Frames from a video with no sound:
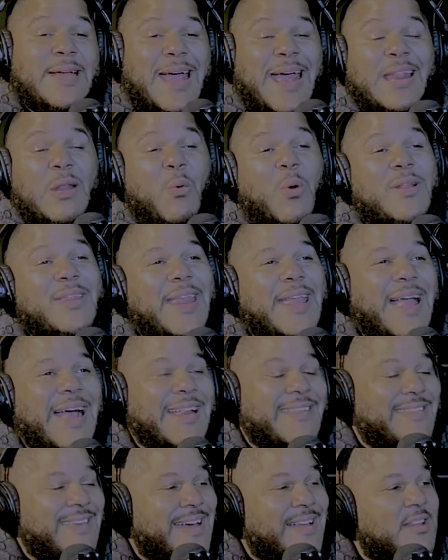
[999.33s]
And the one thing I
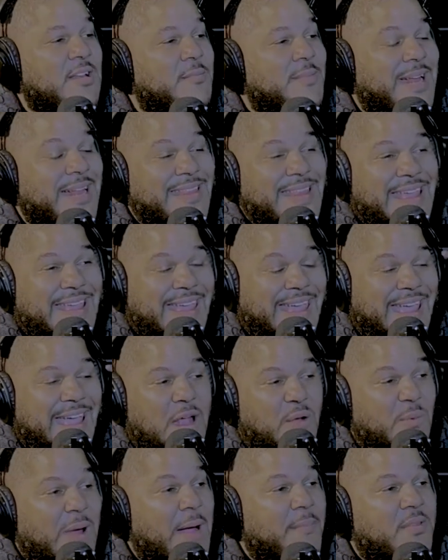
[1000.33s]
tell them that they
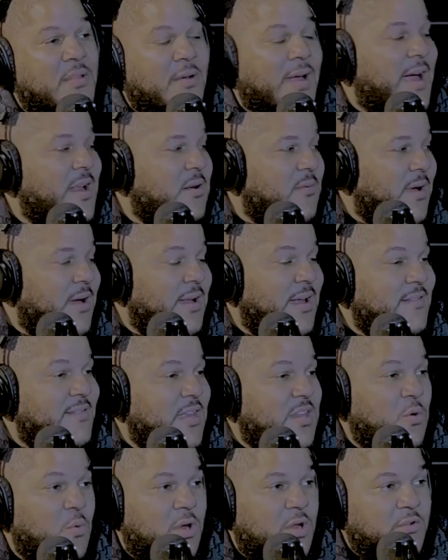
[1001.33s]
can't wrap their head around, I
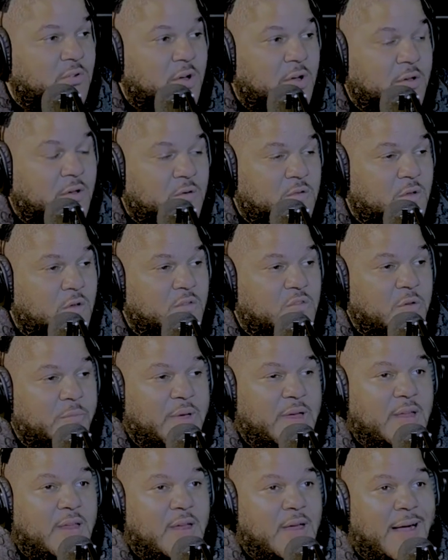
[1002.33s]
said, you want to grow your social
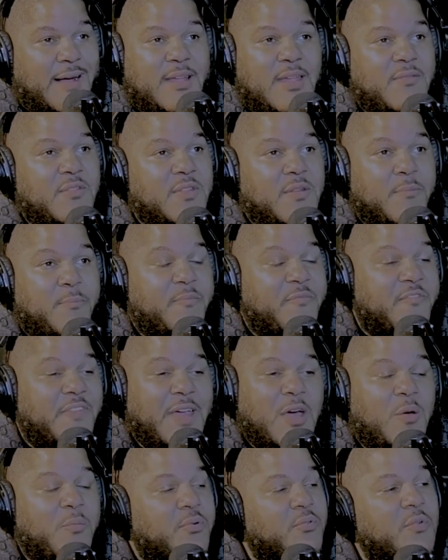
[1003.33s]
media? I'll give you the
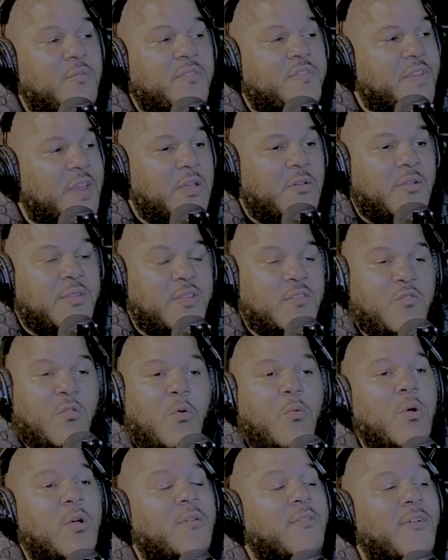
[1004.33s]
fail-proof secret. This
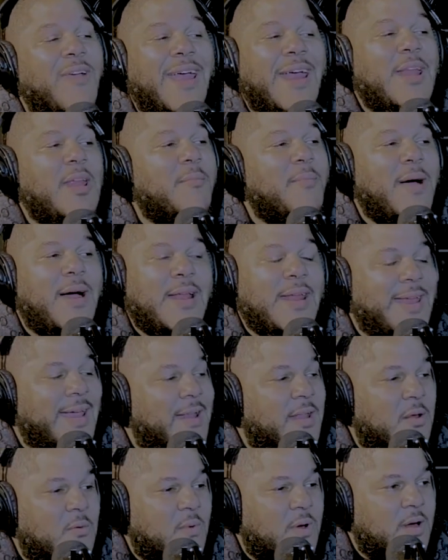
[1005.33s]
will work for anybody,
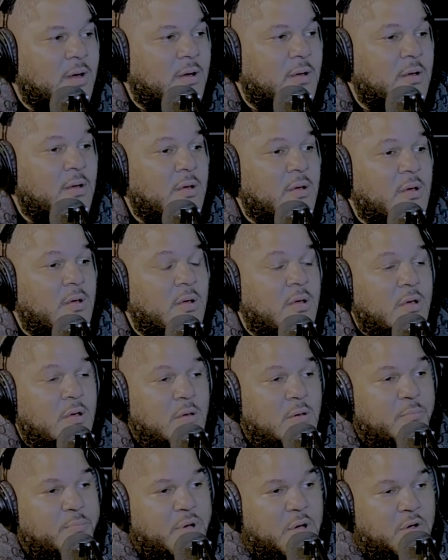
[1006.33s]
anywhere.
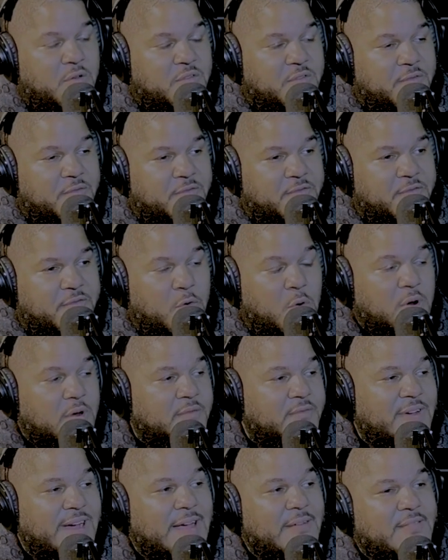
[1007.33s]
Post 4 to
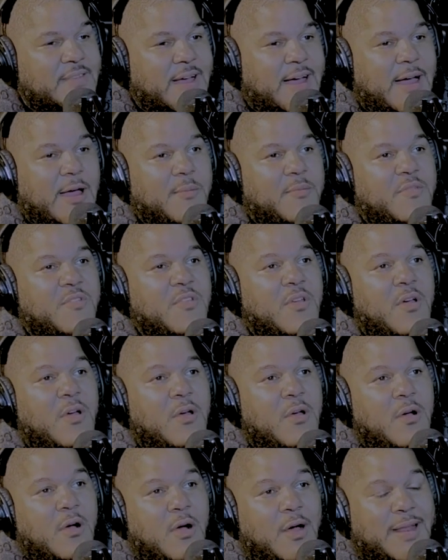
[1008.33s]
5 times
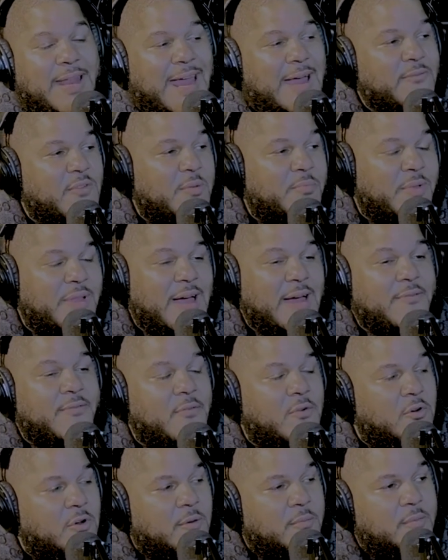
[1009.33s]
on every
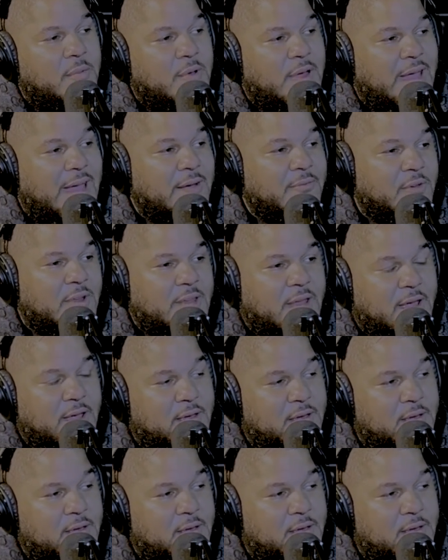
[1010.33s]
platform every day.